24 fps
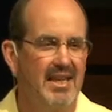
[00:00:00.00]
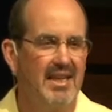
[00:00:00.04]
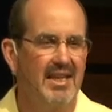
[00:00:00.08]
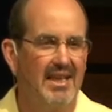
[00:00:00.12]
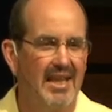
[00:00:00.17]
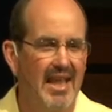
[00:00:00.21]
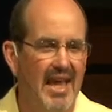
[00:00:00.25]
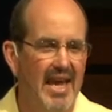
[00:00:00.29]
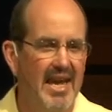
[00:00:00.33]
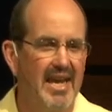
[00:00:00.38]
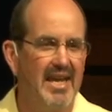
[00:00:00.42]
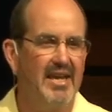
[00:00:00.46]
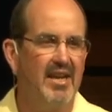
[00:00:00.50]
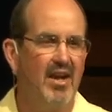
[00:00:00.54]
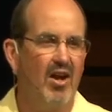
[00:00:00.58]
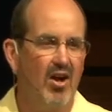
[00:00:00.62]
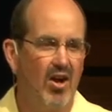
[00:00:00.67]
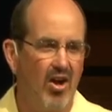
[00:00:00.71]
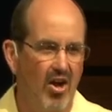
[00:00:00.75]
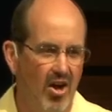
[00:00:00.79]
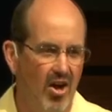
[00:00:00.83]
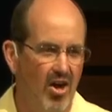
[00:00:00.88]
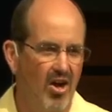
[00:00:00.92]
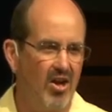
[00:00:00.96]
Lay it
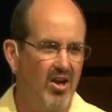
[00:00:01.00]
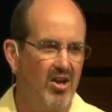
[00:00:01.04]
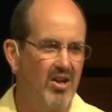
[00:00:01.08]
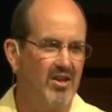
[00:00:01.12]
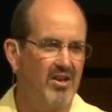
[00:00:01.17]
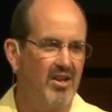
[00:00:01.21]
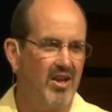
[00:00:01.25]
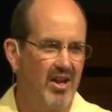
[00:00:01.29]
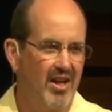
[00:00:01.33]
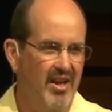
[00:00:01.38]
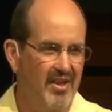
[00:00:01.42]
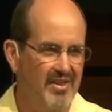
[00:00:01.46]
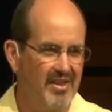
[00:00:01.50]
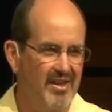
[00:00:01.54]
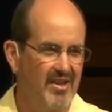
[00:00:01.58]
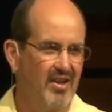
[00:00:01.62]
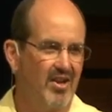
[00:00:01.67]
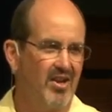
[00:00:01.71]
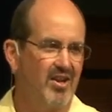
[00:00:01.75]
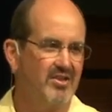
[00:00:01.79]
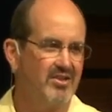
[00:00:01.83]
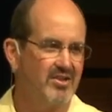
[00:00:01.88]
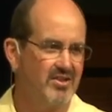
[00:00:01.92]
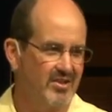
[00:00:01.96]
all on the
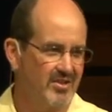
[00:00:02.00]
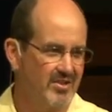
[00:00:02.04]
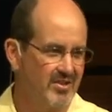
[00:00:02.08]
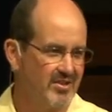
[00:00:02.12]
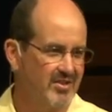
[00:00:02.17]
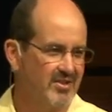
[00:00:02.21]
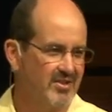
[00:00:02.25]
altar.